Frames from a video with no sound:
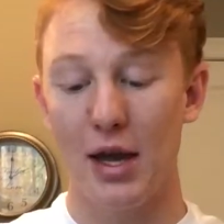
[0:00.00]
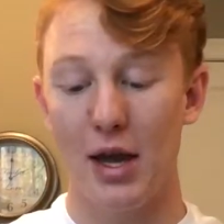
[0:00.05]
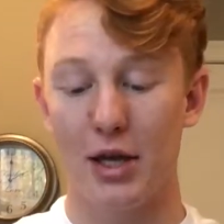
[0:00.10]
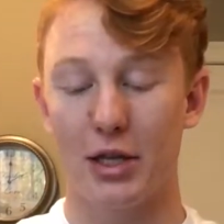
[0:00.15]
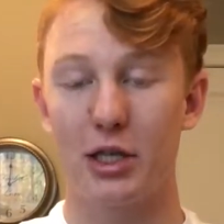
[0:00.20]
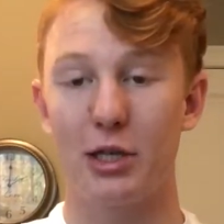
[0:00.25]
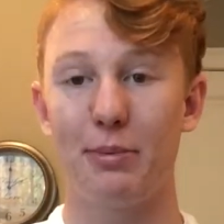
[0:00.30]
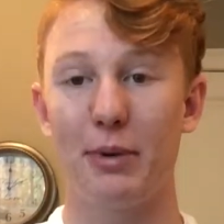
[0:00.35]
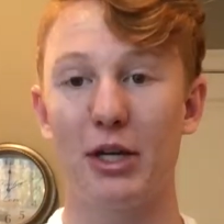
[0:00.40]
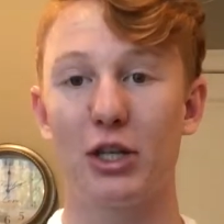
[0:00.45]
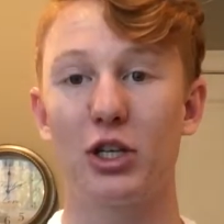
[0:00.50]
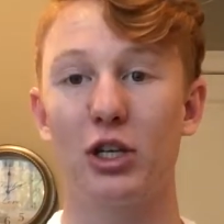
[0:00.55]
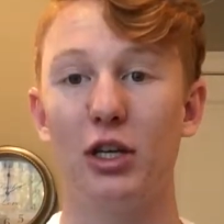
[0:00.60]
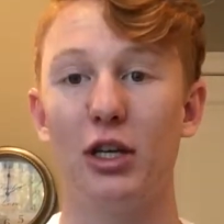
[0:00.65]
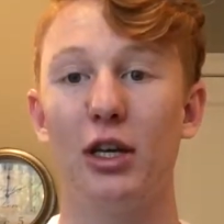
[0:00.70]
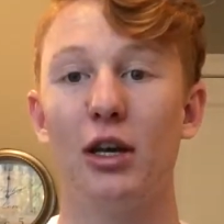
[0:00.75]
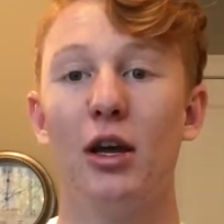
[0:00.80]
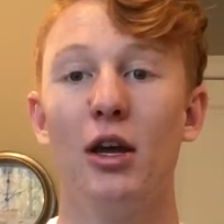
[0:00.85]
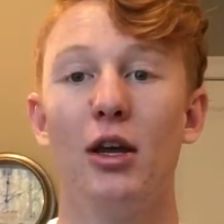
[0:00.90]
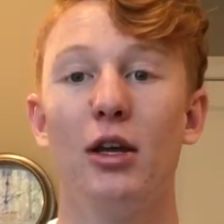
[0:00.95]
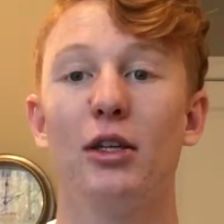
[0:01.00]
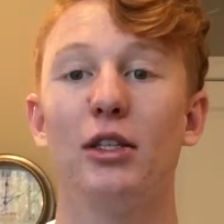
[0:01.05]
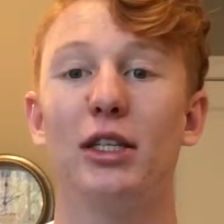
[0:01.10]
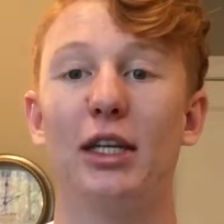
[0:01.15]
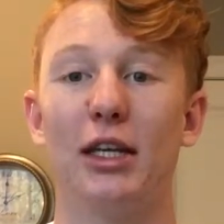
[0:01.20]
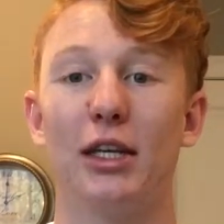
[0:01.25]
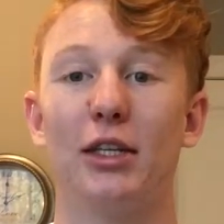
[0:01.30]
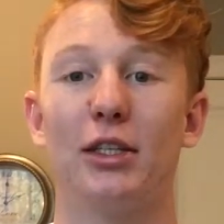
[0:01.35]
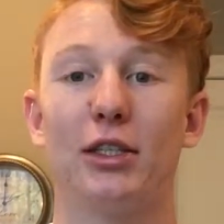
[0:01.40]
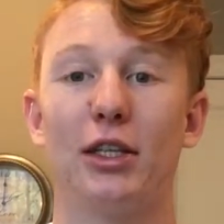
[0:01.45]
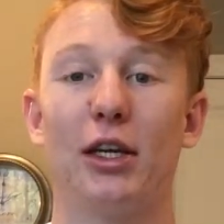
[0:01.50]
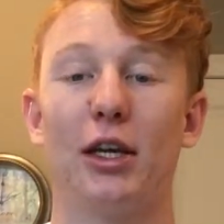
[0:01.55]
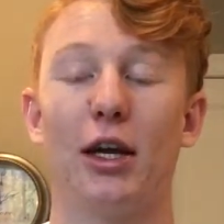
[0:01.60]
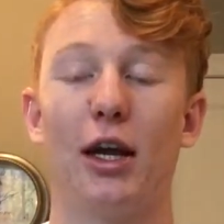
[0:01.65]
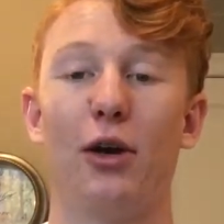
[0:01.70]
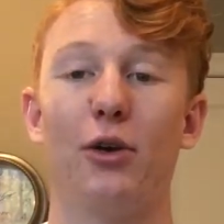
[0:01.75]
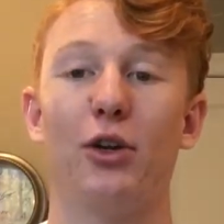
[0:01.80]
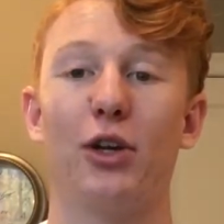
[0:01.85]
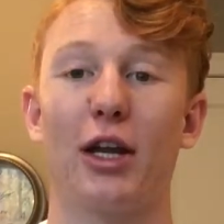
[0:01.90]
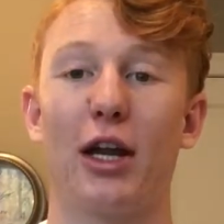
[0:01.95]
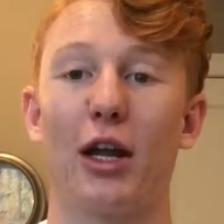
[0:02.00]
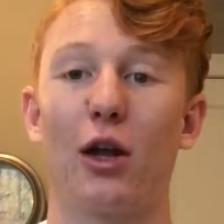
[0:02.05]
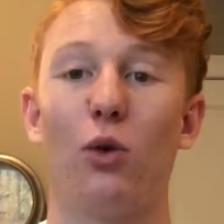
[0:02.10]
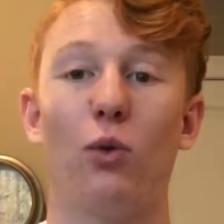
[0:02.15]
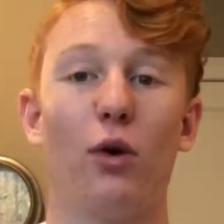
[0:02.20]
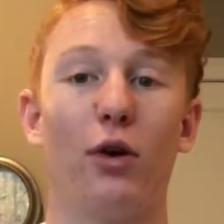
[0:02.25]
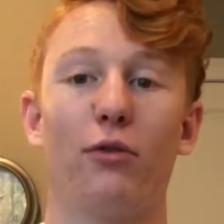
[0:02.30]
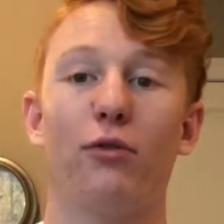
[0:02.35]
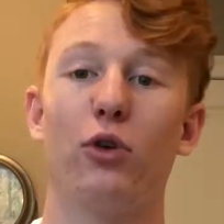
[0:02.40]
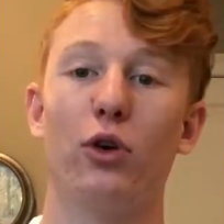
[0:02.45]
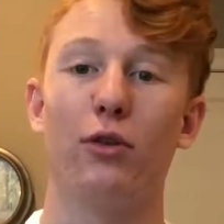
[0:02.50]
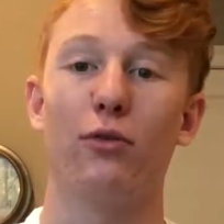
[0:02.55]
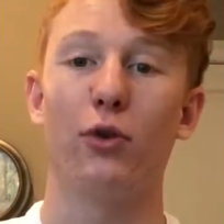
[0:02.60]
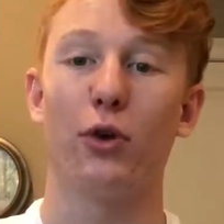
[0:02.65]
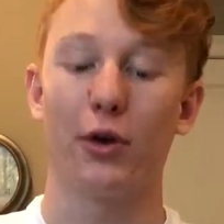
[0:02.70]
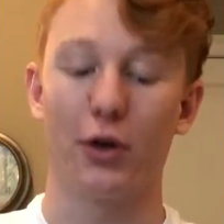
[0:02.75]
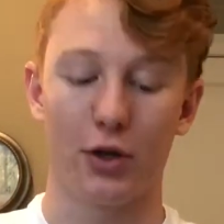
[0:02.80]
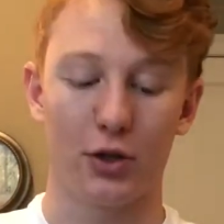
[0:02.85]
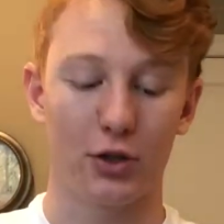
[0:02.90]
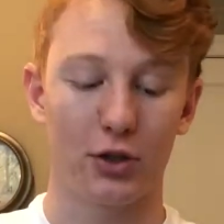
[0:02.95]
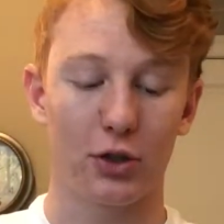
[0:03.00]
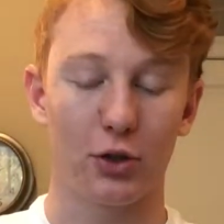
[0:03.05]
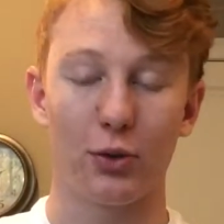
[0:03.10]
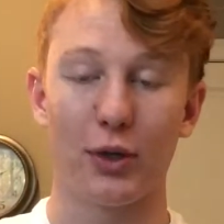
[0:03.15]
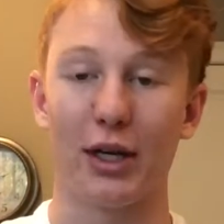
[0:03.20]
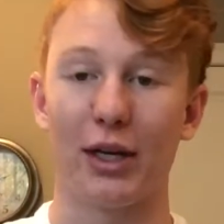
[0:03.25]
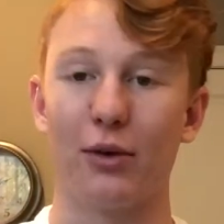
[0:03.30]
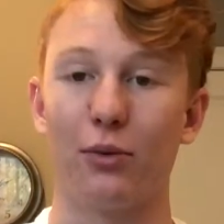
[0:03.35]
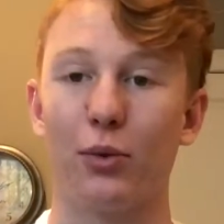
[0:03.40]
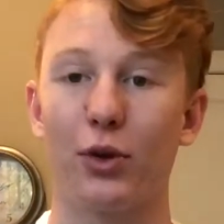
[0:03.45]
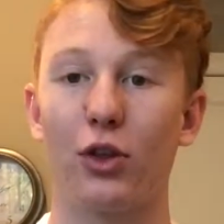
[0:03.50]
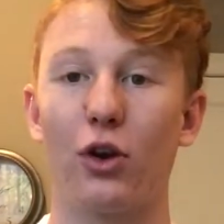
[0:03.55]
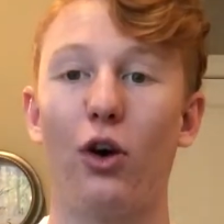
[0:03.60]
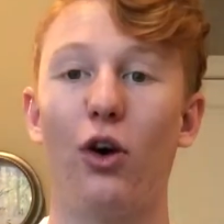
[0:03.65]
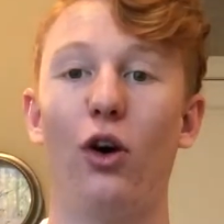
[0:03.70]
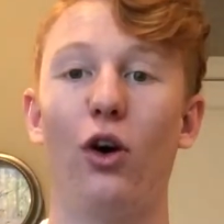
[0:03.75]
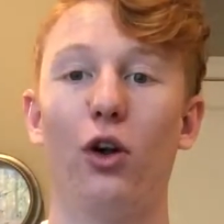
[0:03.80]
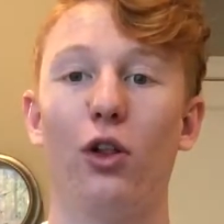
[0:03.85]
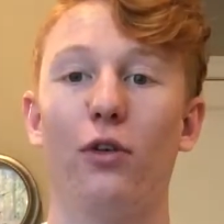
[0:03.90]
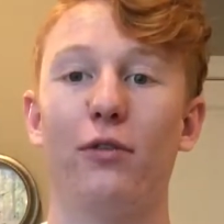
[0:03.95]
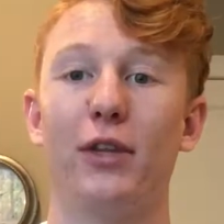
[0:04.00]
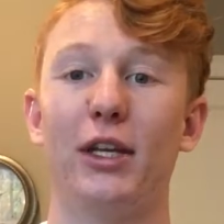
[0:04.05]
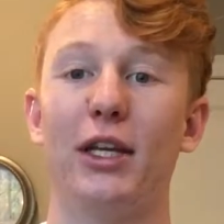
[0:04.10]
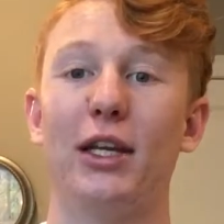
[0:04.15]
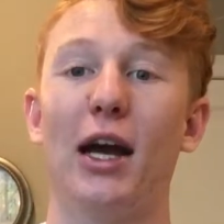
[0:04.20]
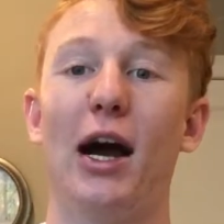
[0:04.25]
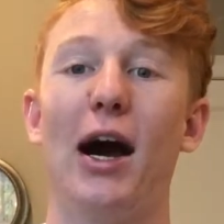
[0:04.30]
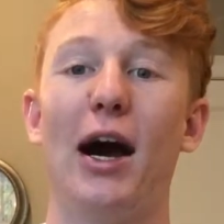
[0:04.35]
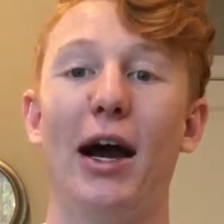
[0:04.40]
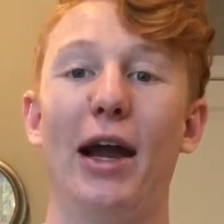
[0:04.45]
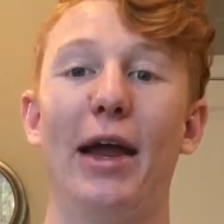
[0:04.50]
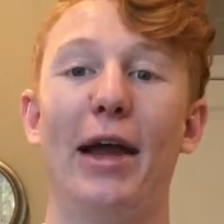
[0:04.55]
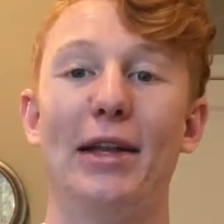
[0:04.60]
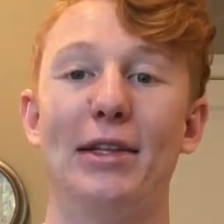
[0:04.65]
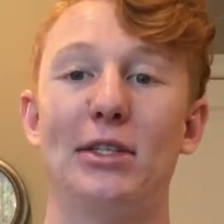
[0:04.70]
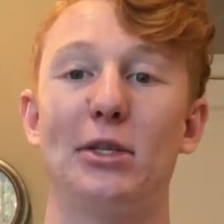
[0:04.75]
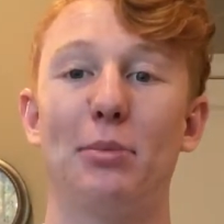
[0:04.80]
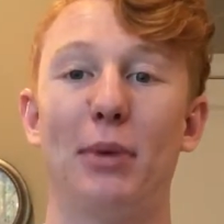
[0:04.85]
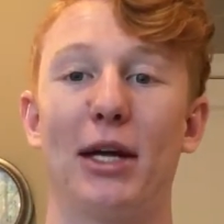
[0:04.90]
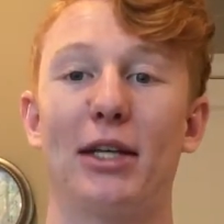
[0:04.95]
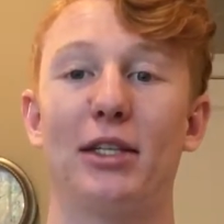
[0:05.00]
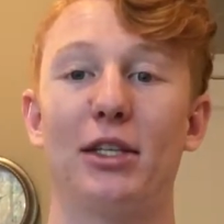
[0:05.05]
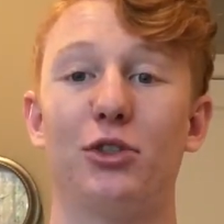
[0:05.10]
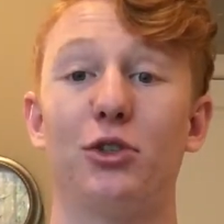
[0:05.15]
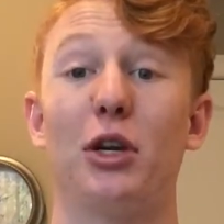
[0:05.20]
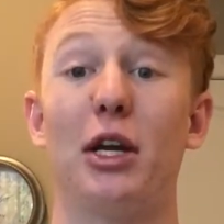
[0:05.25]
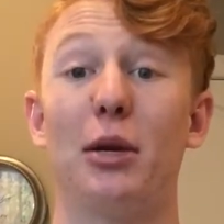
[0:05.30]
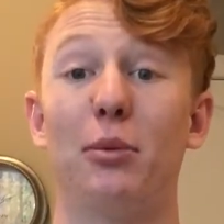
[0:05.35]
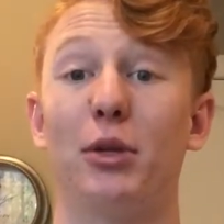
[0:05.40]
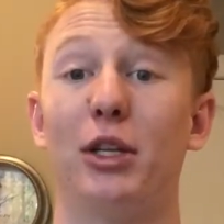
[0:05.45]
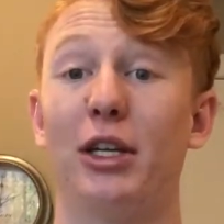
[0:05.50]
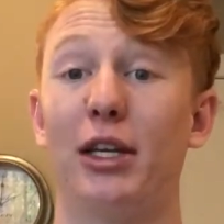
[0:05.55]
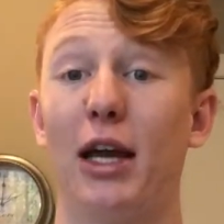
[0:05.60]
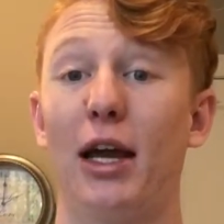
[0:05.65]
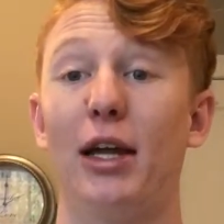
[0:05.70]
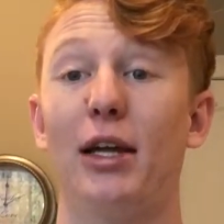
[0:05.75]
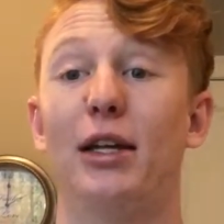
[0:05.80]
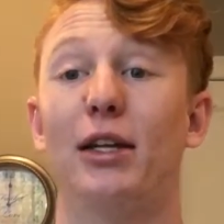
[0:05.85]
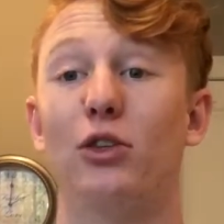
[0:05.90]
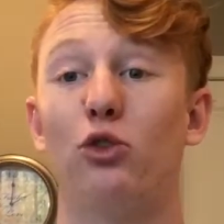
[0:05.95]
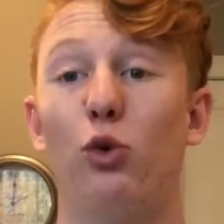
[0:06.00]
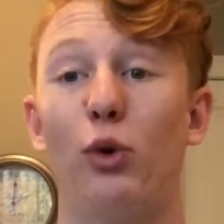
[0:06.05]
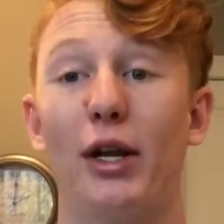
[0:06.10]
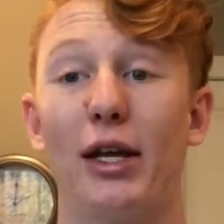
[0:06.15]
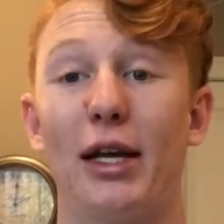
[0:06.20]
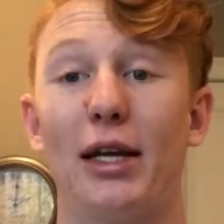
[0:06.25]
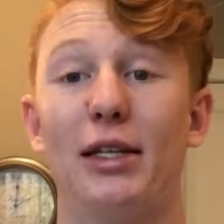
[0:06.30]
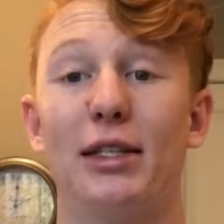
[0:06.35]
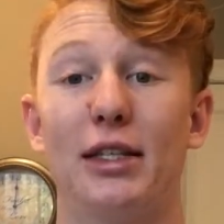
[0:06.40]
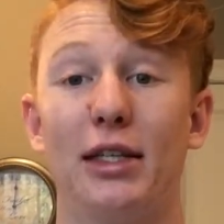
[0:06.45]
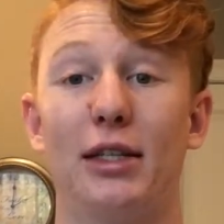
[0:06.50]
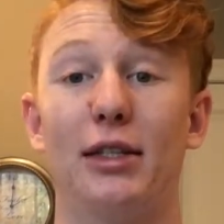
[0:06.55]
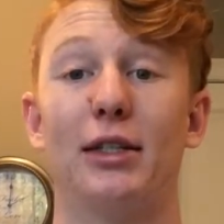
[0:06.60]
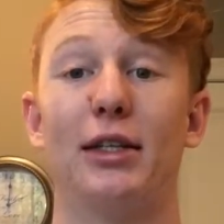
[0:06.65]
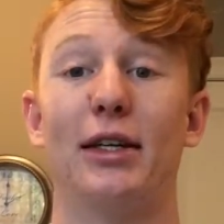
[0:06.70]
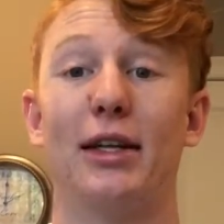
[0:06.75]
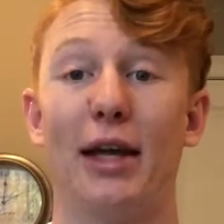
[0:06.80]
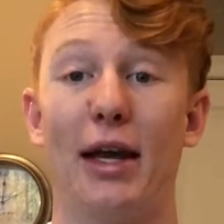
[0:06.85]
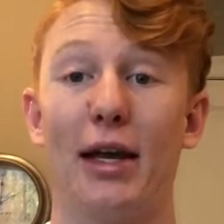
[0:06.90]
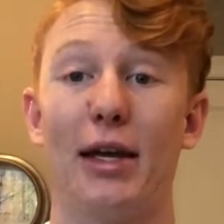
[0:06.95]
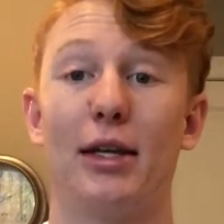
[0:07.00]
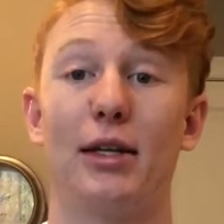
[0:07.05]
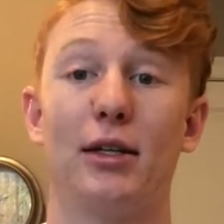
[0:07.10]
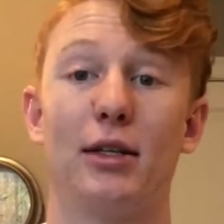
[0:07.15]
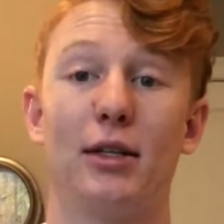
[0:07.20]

especially seeing as how you're getting a 144 Hz screen with all of the high-end specs that you're able to get in 2018 today.